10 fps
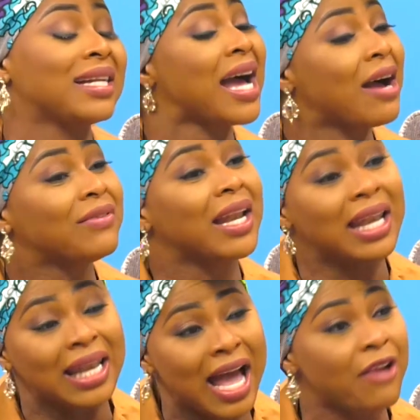that have the
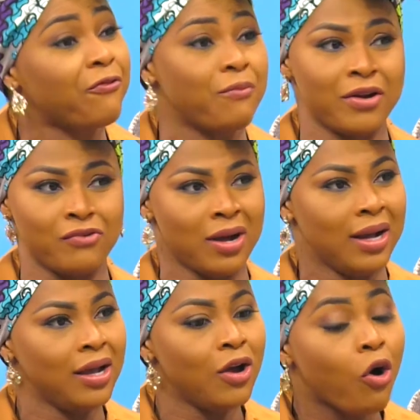life manual
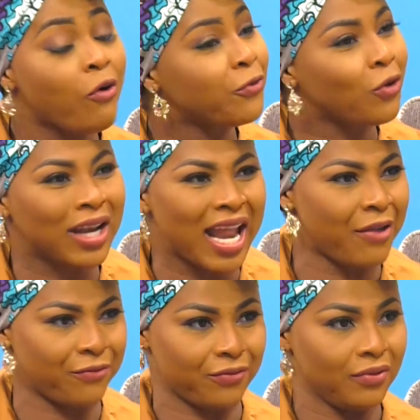of your
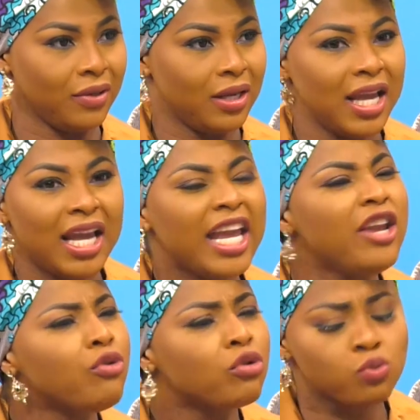life. He
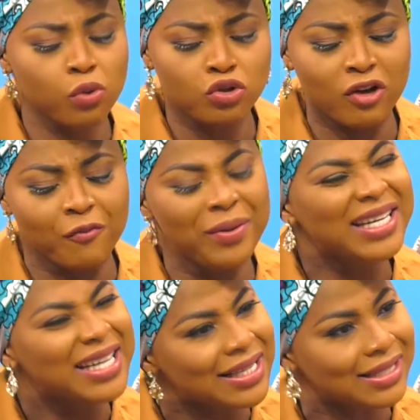knows what you have
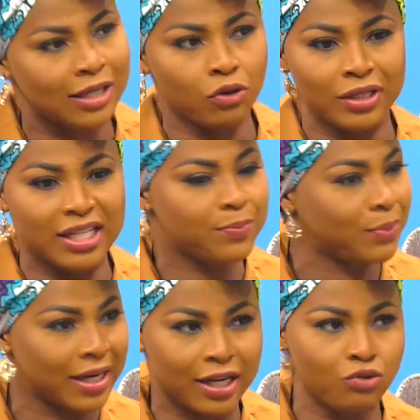been destined on this
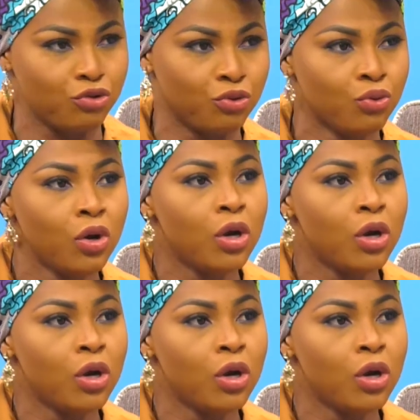planet to do.